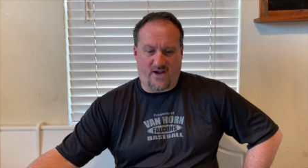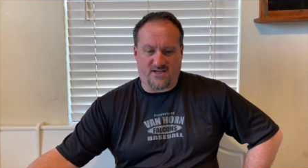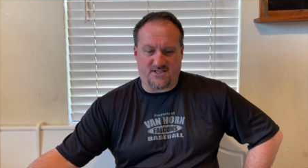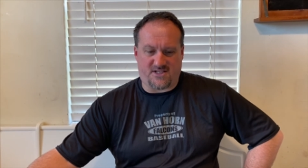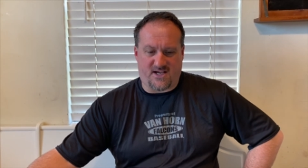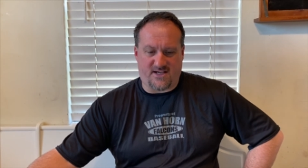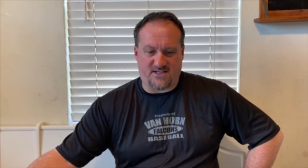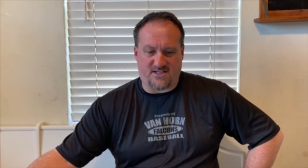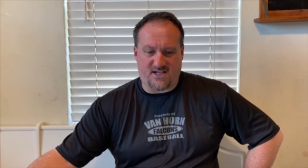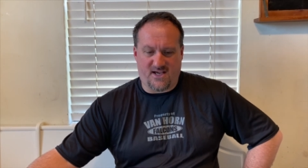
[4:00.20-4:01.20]

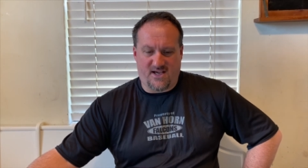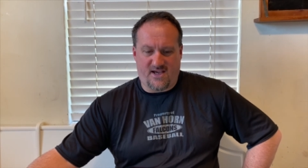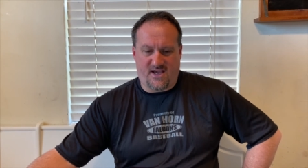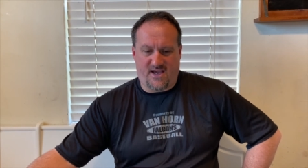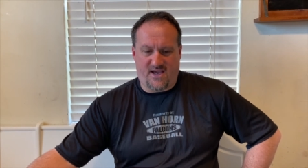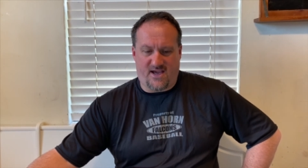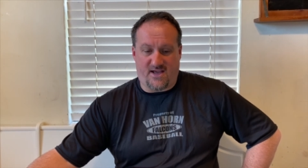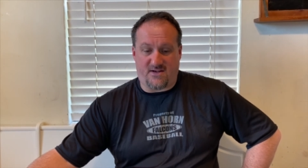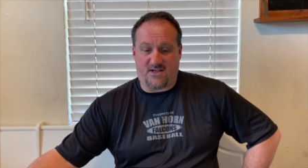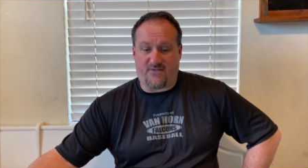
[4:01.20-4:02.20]
designs
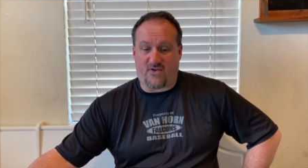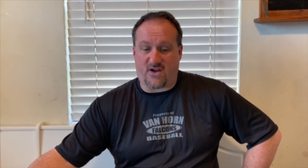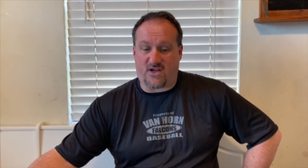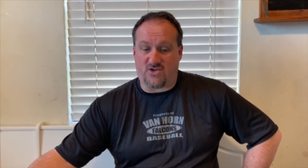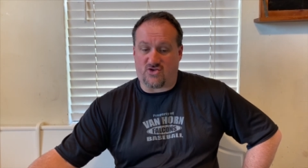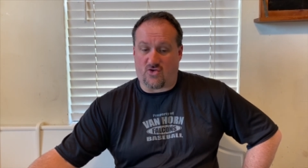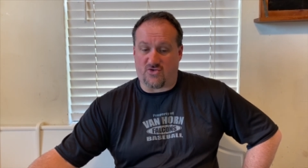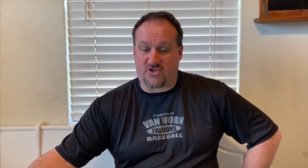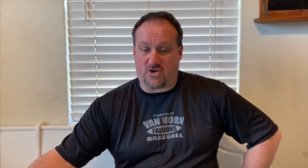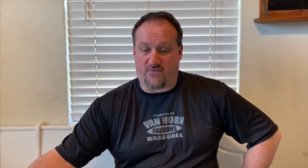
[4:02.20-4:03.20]
and different control
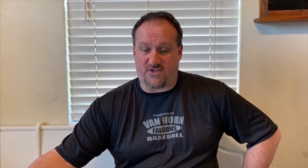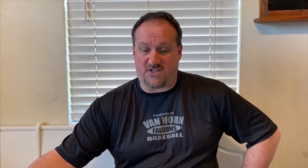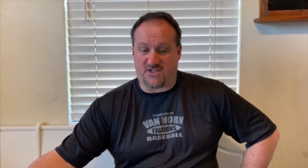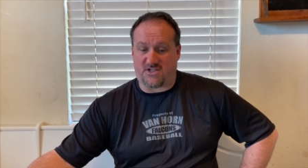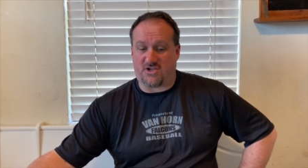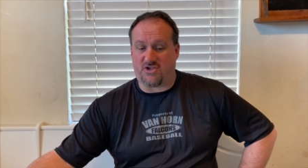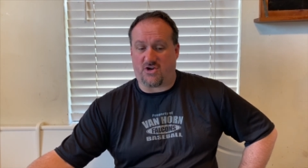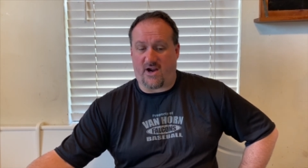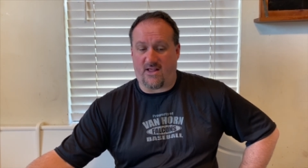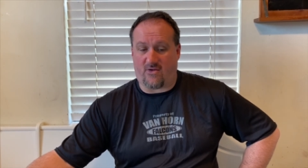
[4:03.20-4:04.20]
surfaces, such as
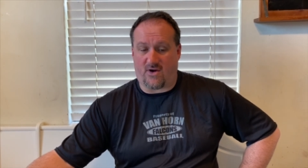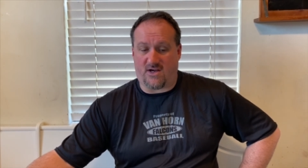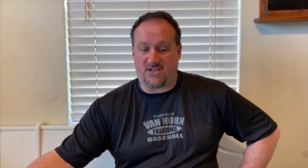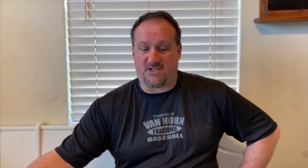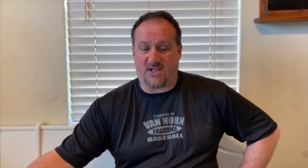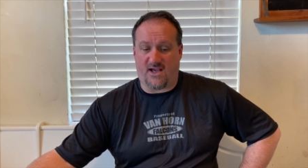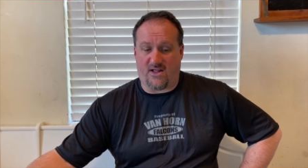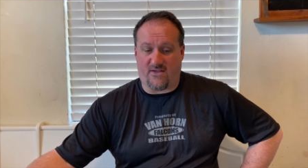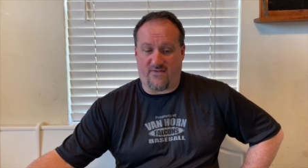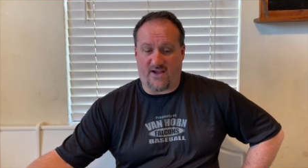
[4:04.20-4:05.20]
your ailerons,
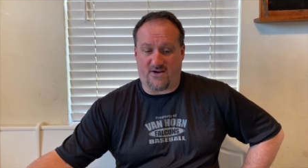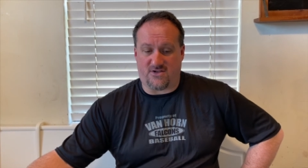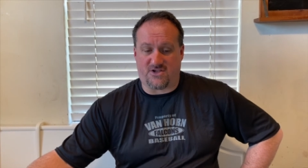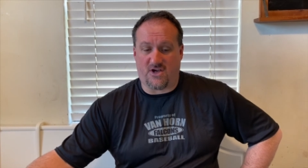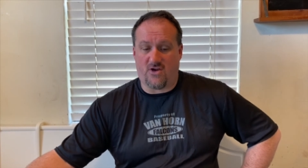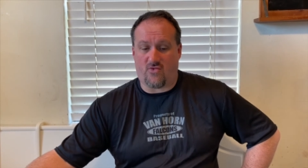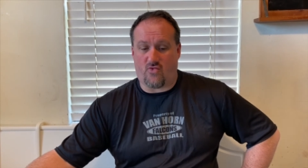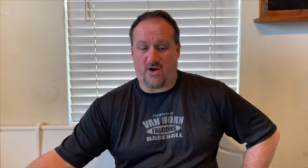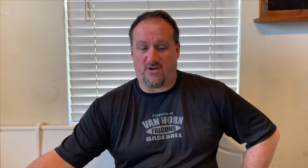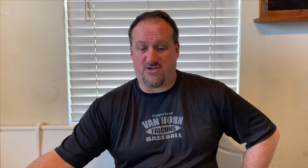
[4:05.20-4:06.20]
elevators,
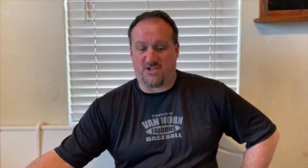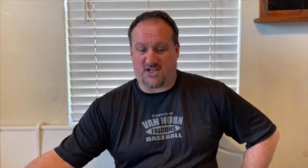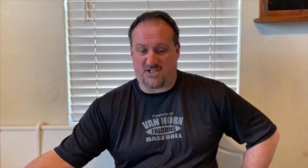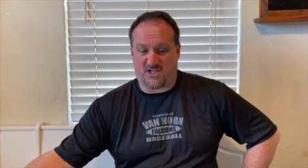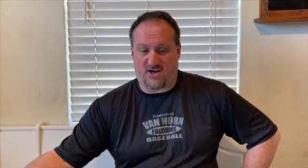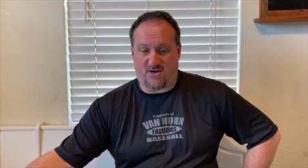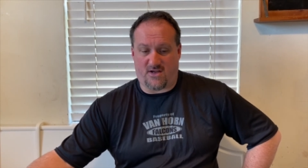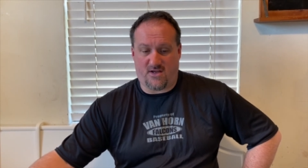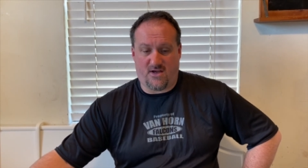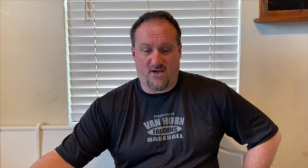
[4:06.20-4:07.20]
rudders,
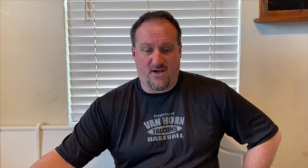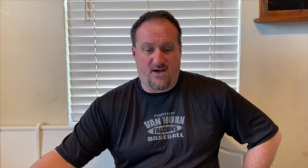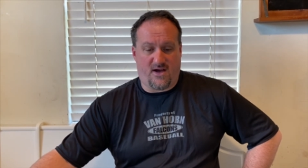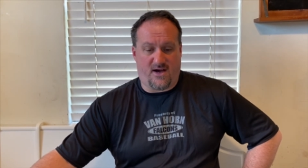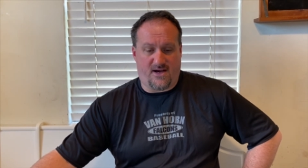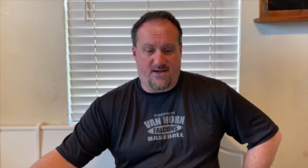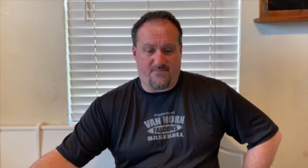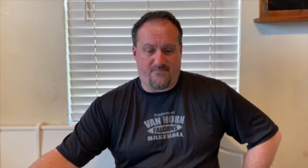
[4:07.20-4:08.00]
etc. But